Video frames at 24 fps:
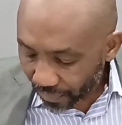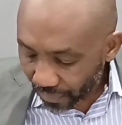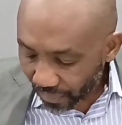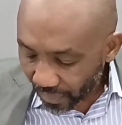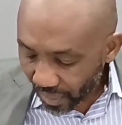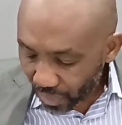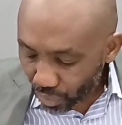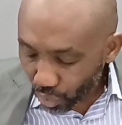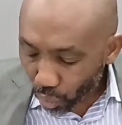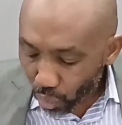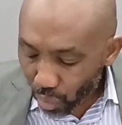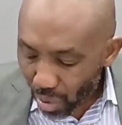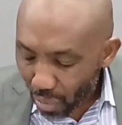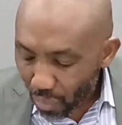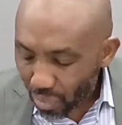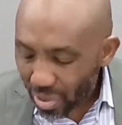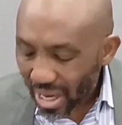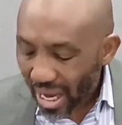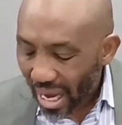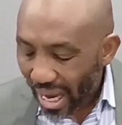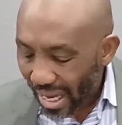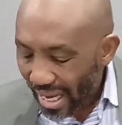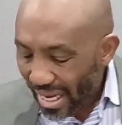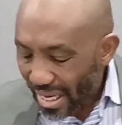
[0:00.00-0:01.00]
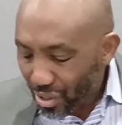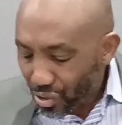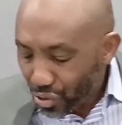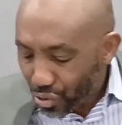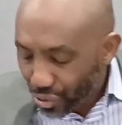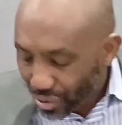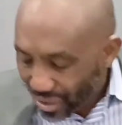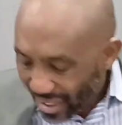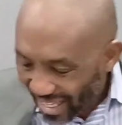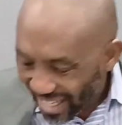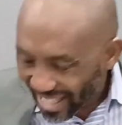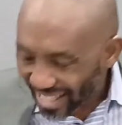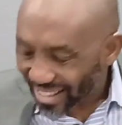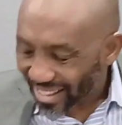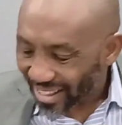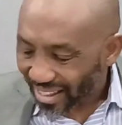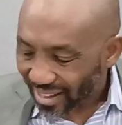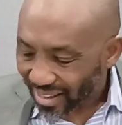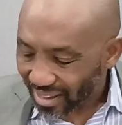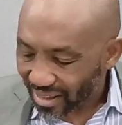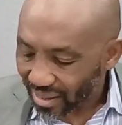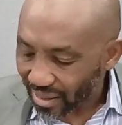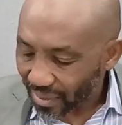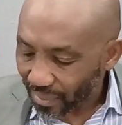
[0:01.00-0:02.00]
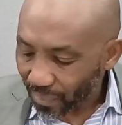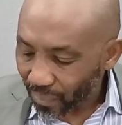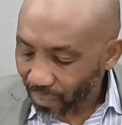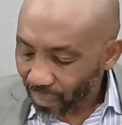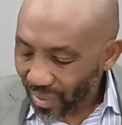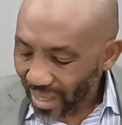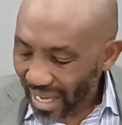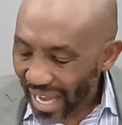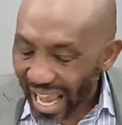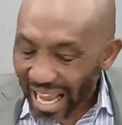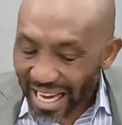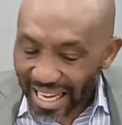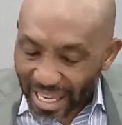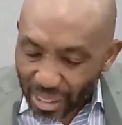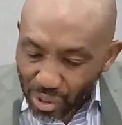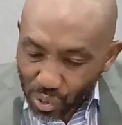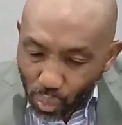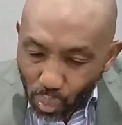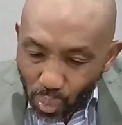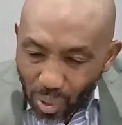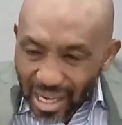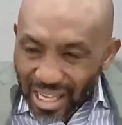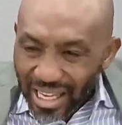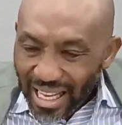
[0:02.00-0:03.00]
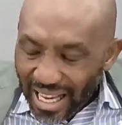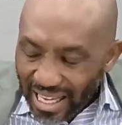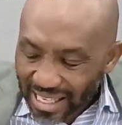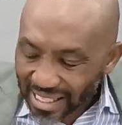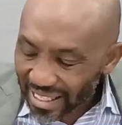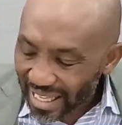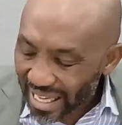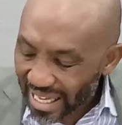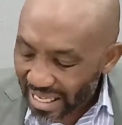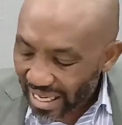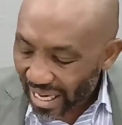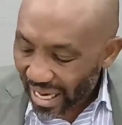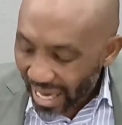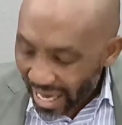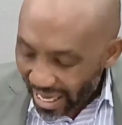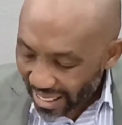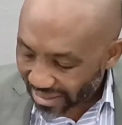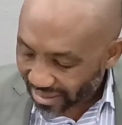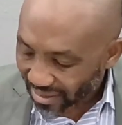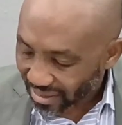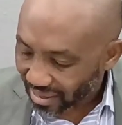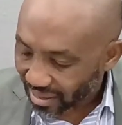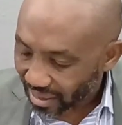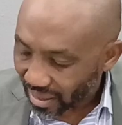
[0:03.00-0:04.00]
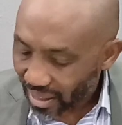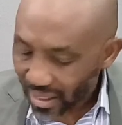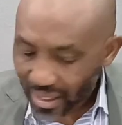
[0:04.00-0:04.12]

So when we are in Jesus and his word is in us,